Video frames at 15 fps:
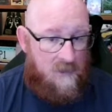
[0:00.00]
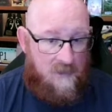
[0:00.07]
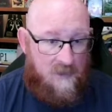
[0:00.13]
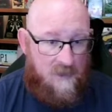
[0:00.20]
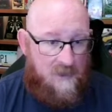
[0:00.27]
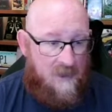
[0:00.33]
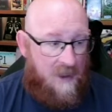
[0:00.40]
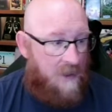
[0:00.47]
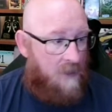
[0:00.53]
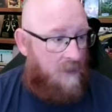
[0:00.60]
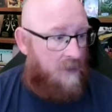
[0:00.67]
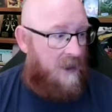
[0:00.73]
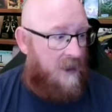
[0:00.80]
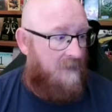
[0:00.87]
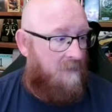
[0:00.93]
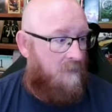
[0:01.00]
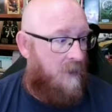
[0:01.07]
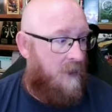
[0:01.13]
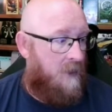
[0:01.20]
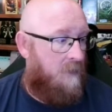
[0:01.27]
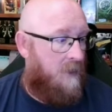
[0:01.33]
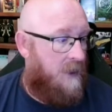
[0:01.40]
Let's just take a look at that
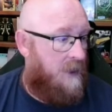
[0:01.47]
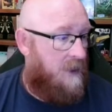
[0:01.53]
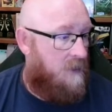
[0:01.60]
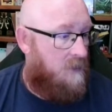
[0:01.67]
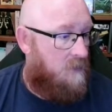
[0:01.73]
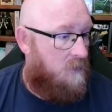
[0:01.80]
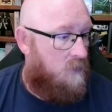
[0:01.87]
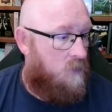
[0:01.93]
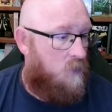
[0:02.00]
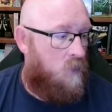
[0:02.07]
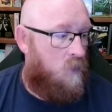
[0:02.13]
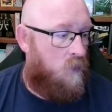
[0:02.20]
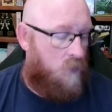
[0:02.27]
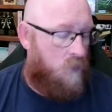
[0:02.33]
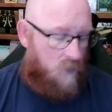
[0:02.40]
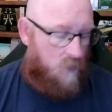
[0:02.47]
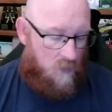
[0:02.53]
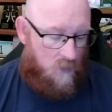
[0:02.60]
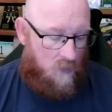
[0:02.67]
really quickly. Oof.